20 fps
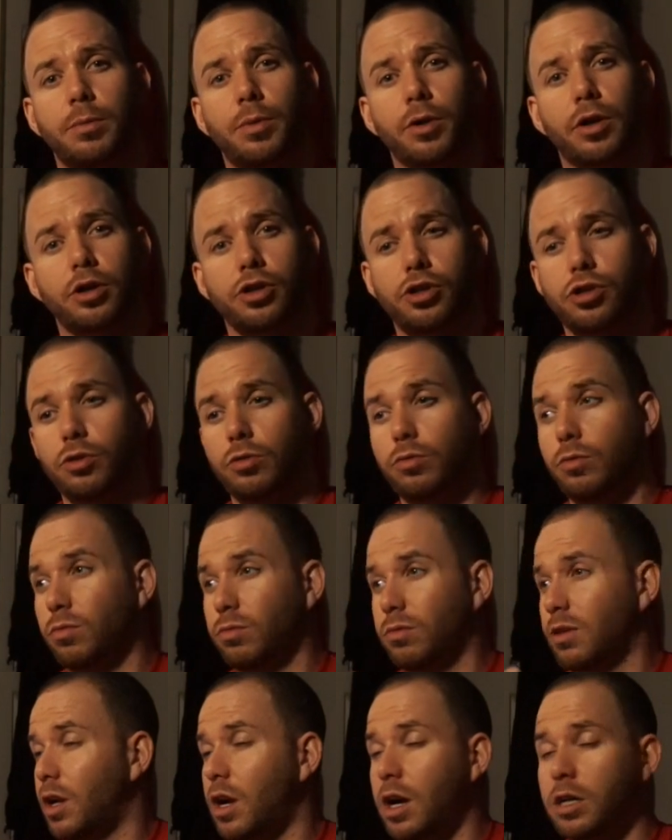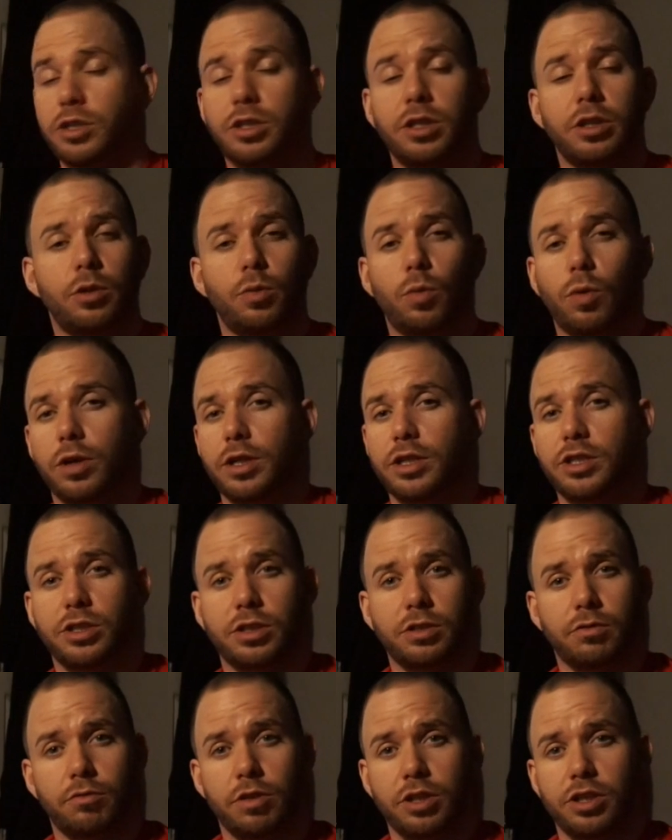because the last thing you want is
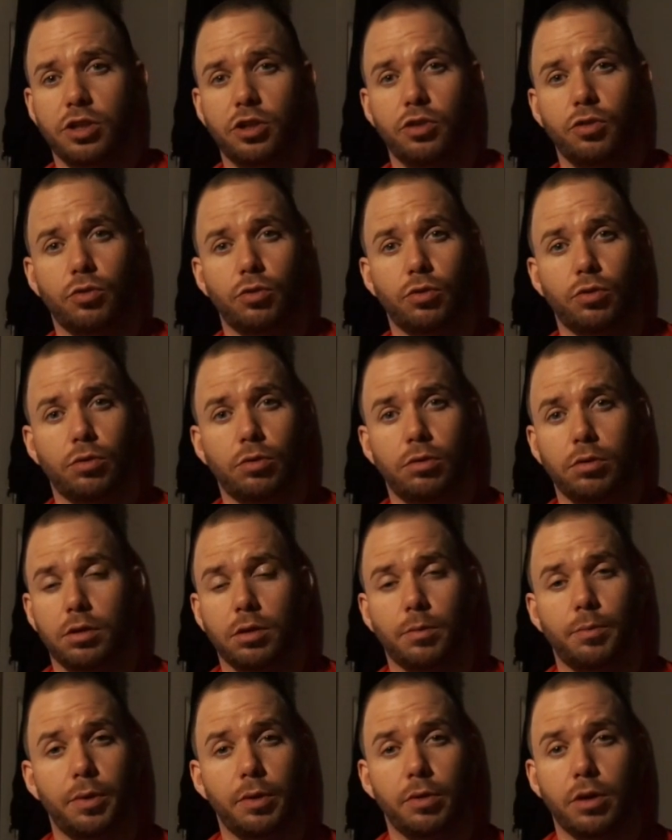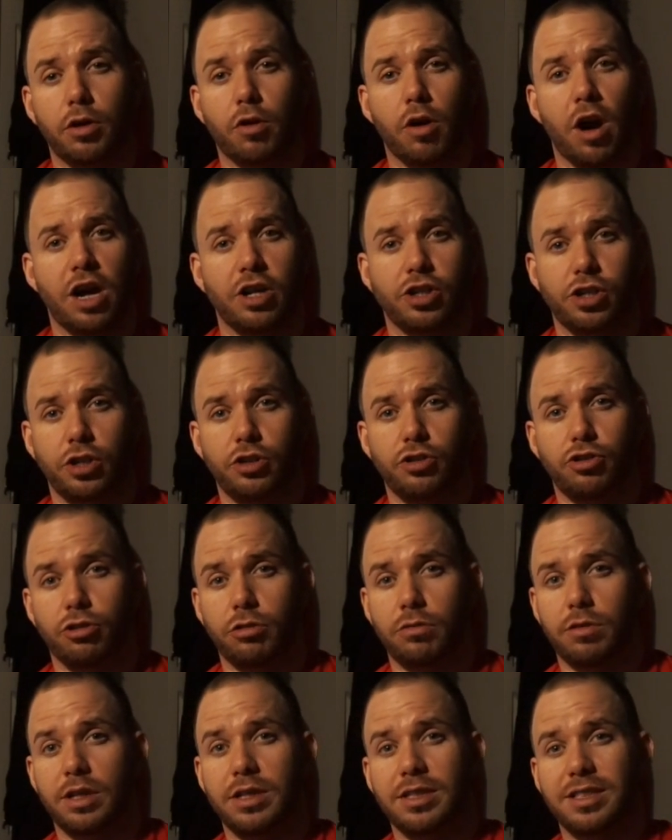to risk your computer crashing
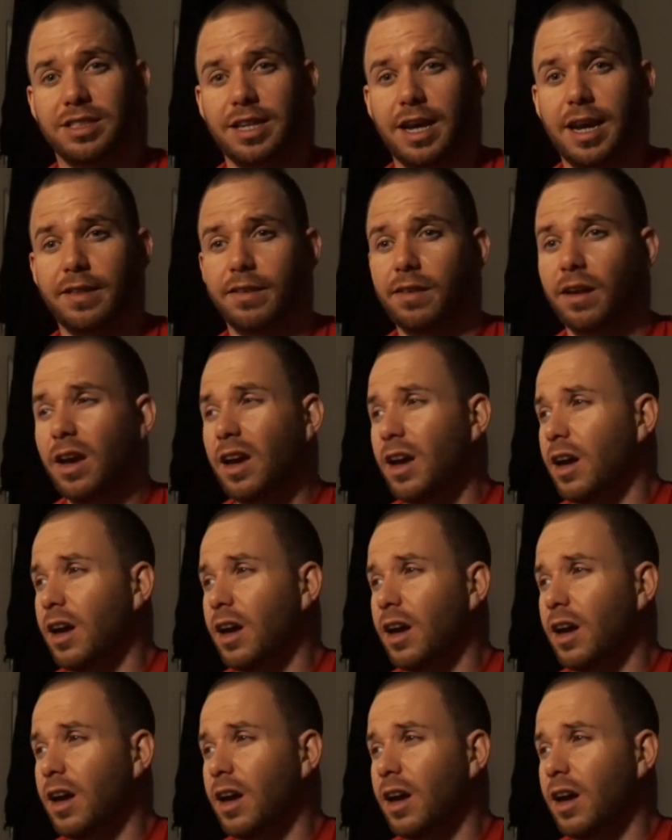during a set.